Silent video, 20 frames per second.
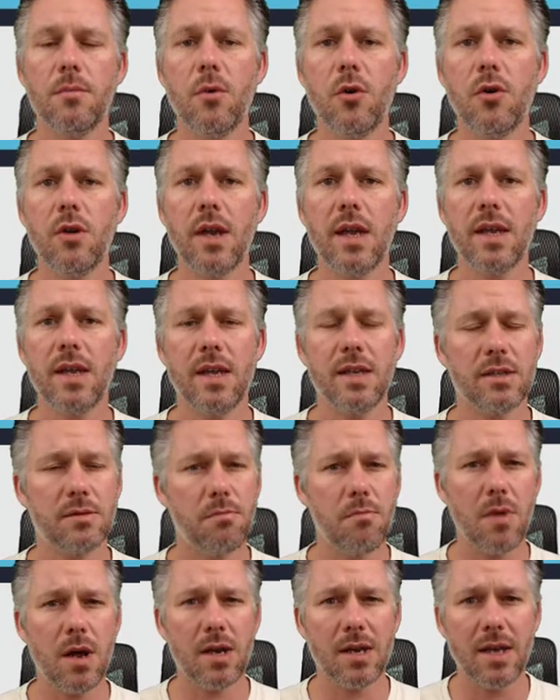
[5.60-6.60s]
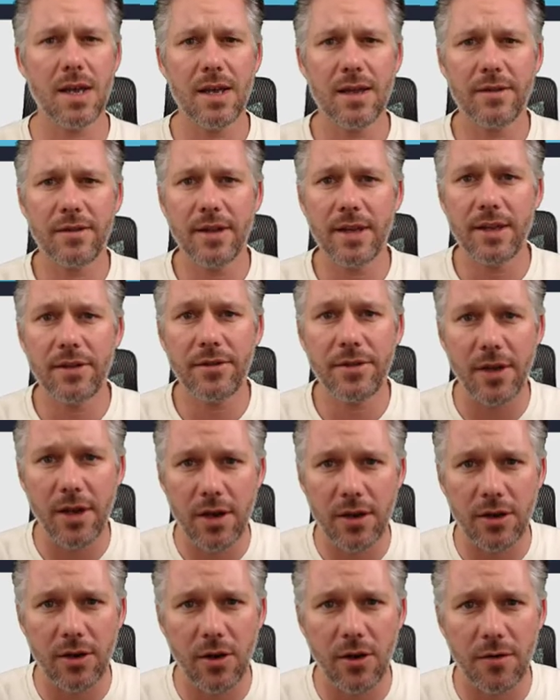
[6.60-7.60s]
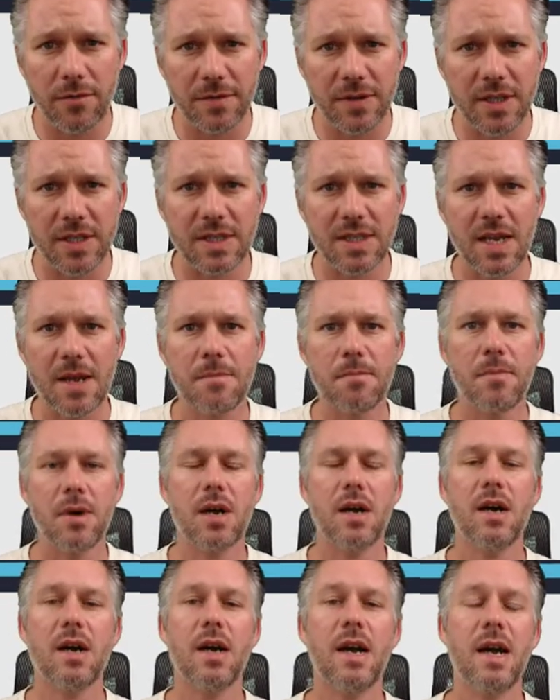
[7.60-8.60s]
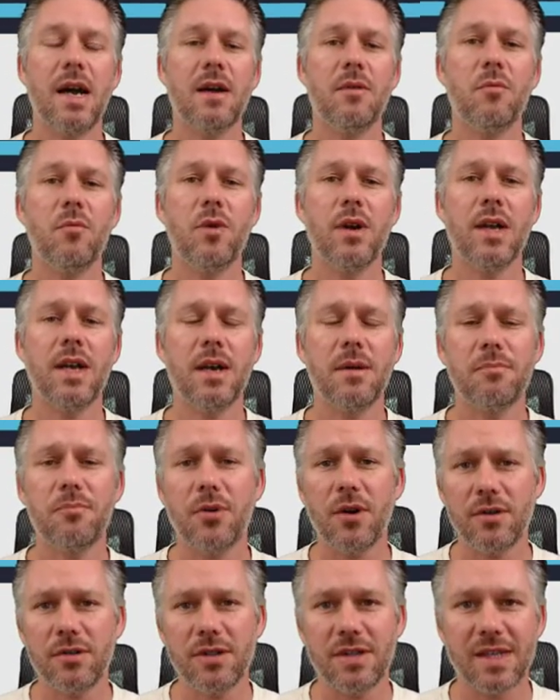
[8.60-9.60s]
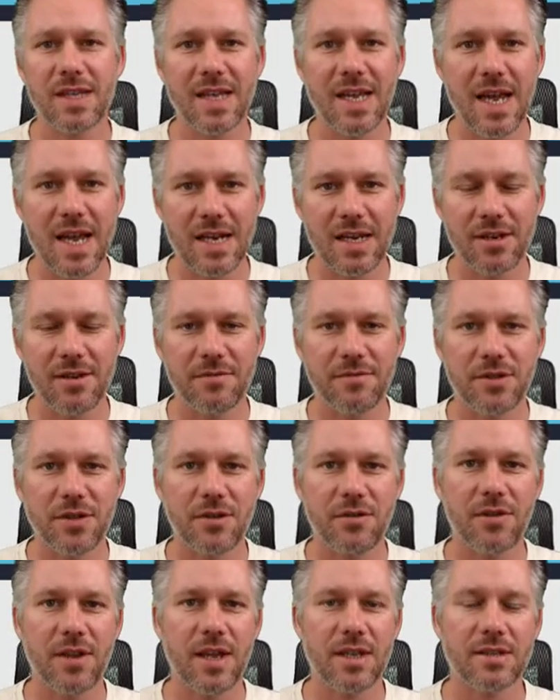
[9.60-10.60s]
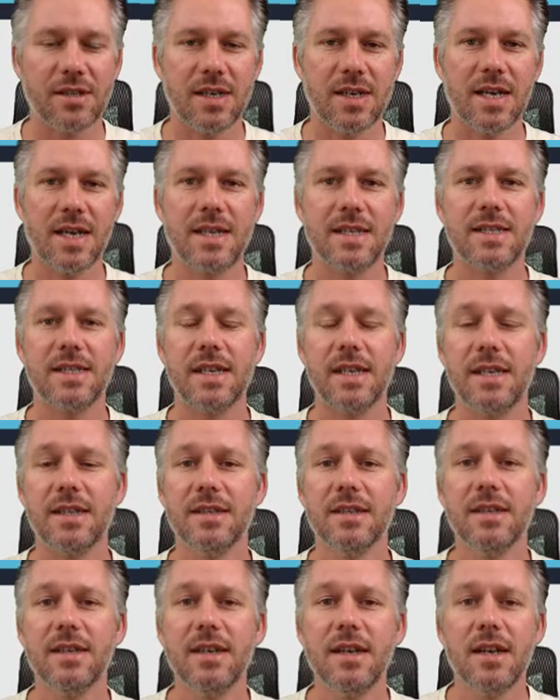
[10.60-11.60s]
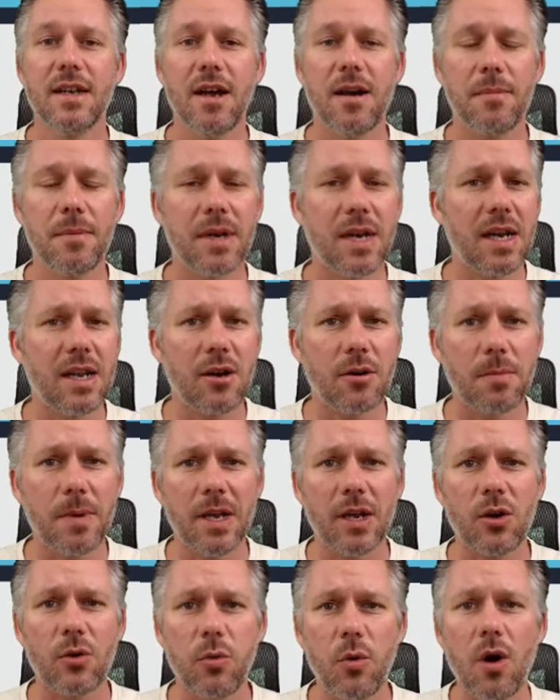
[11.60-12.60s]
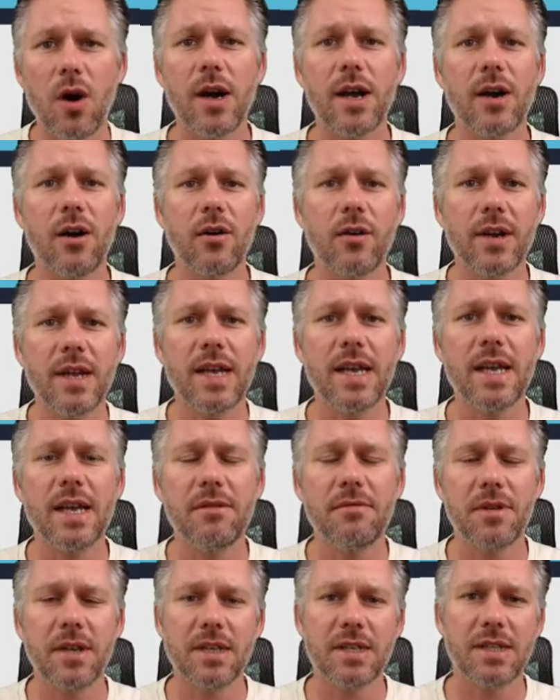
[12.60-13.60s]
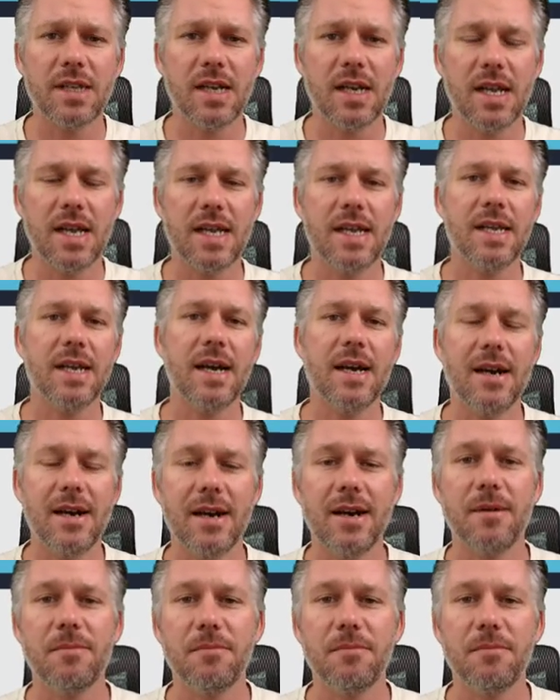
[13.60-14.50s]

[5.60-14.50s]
Good morning, it's Monday the 3rd of December and we're approaching the end of 2018. I've been a little bit quiet on here recently,